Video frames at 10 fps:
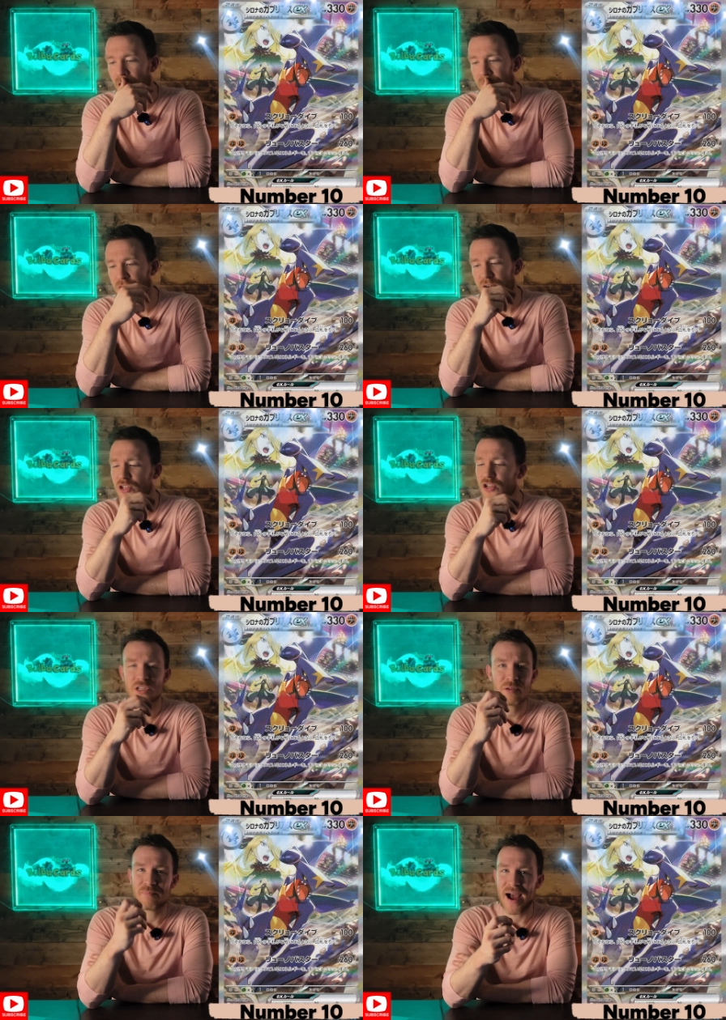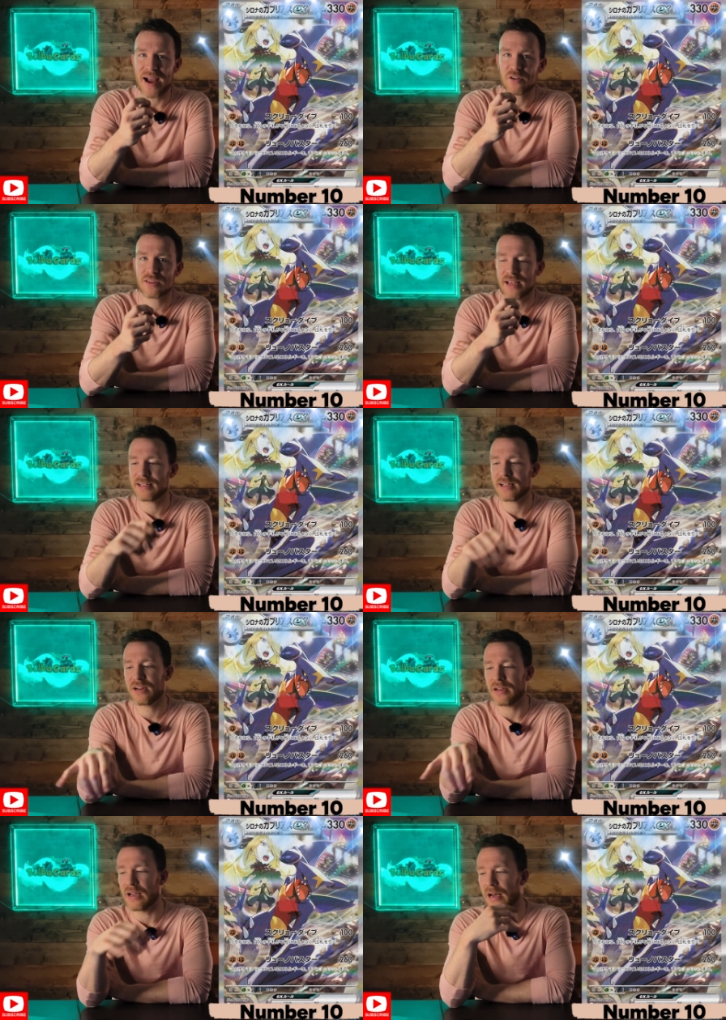So there's just some minor things it could
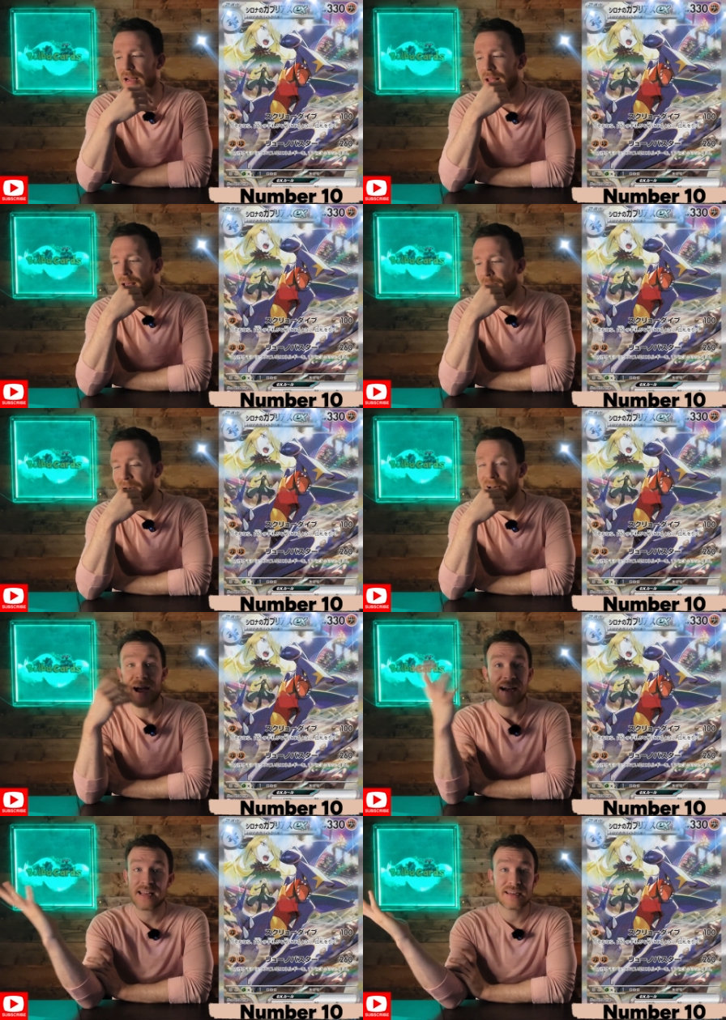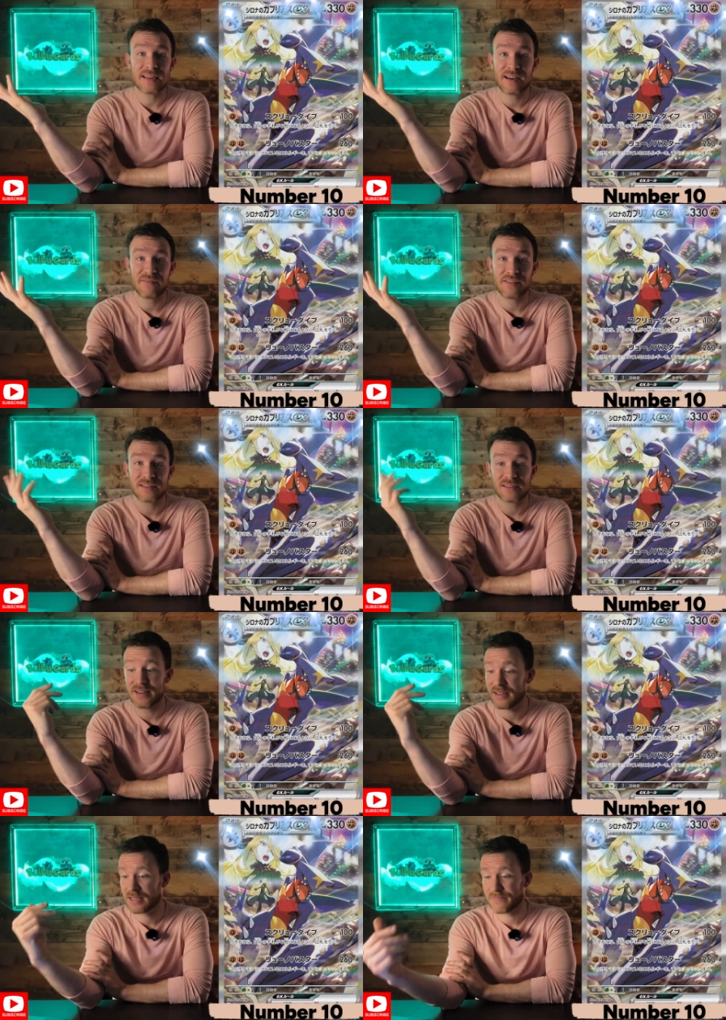have done, but I needed 10 for this
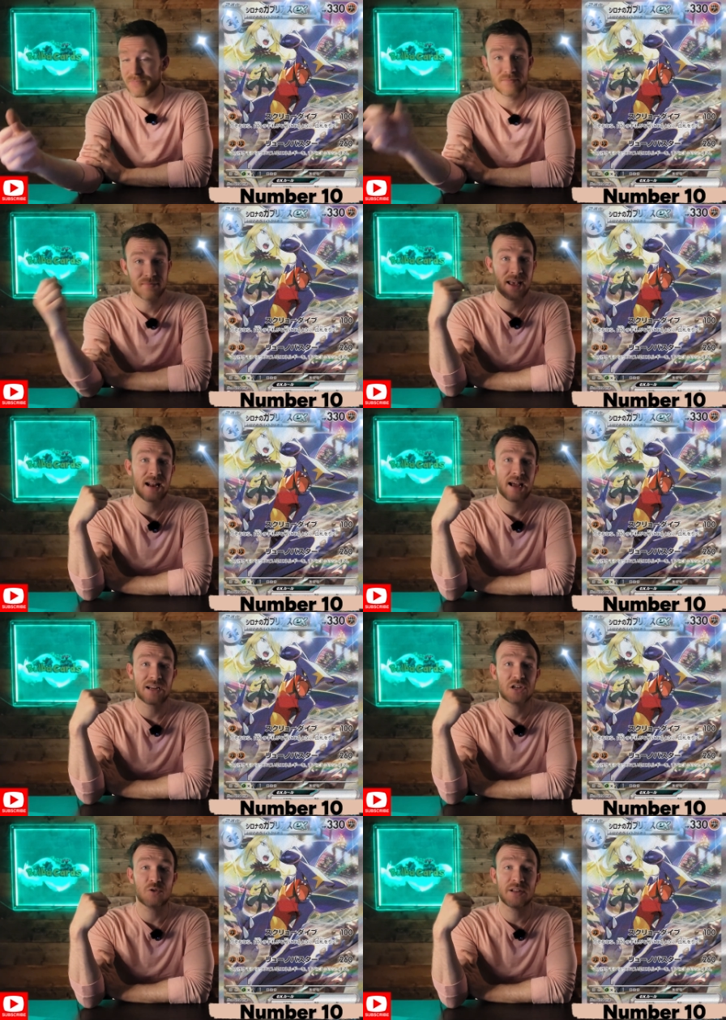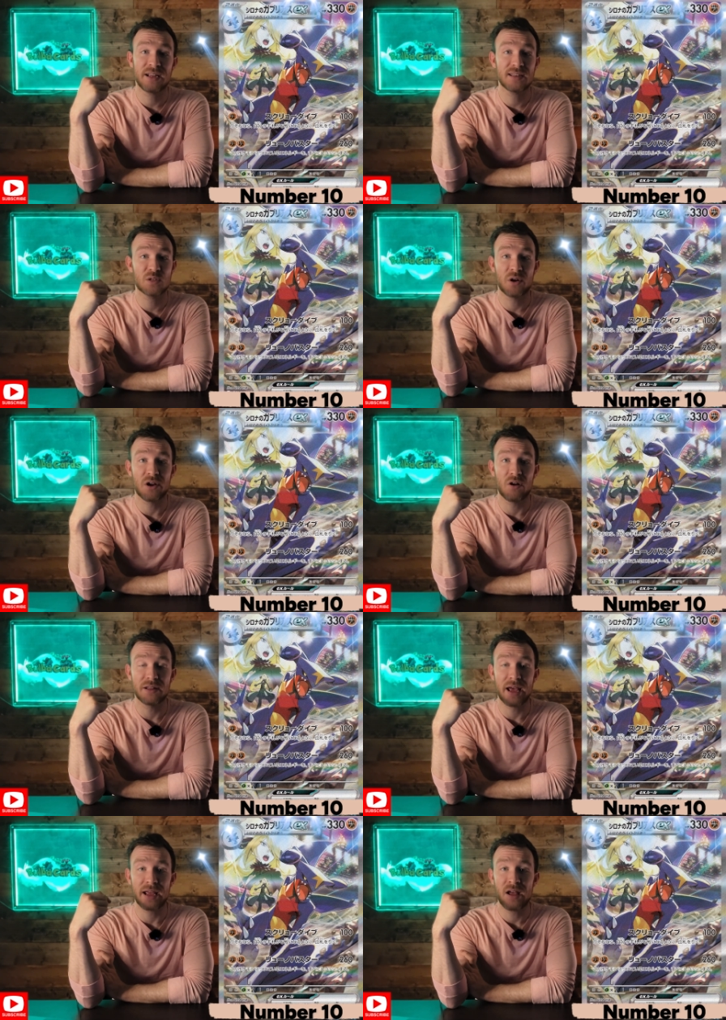list, and I could critique this one all
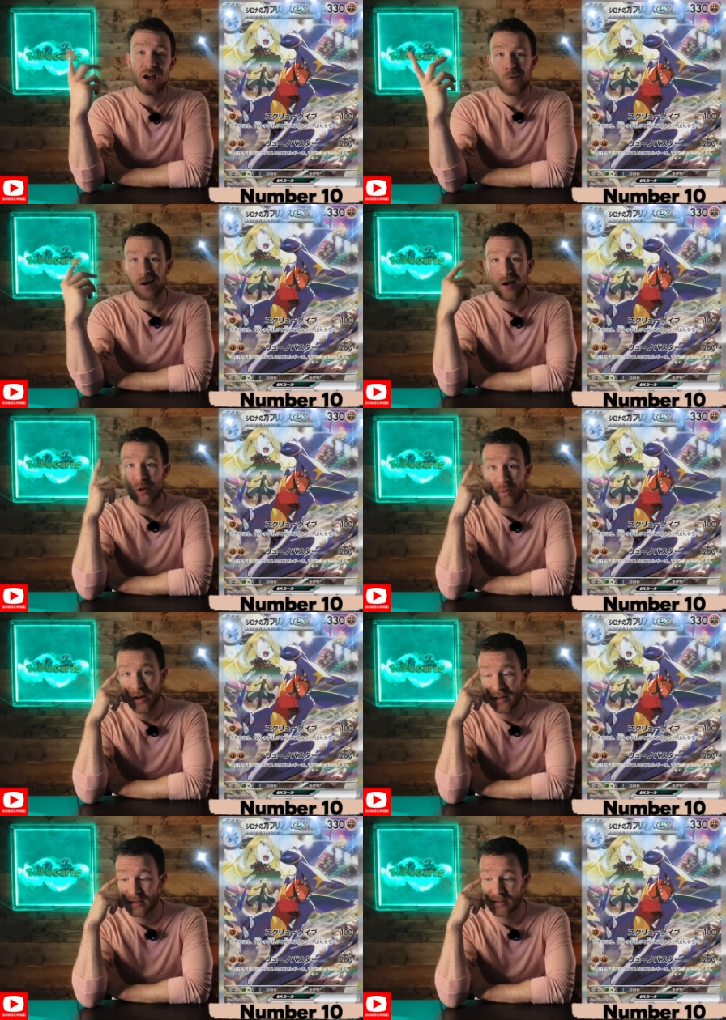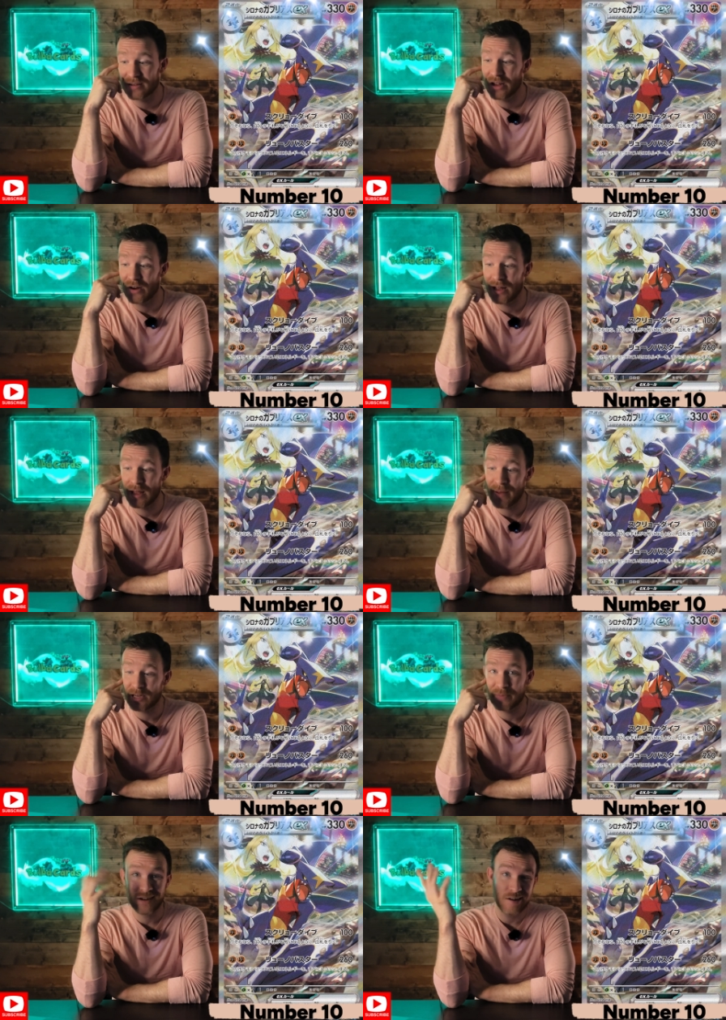day, where other ones, you know, it may
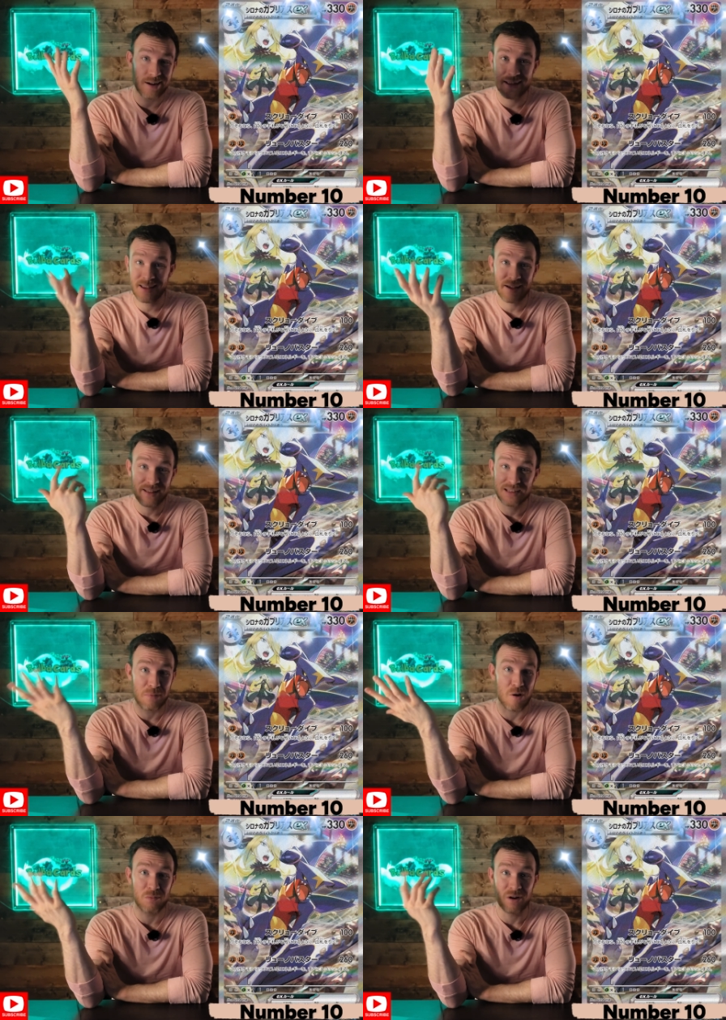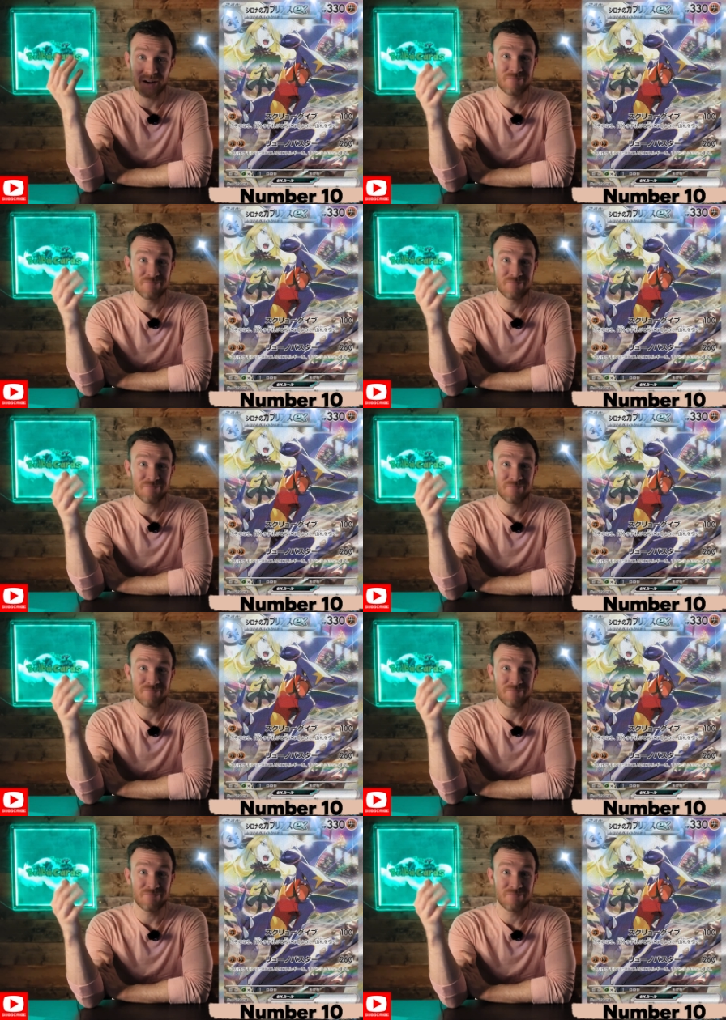just be like, okay, yeah, that's a Pokemon.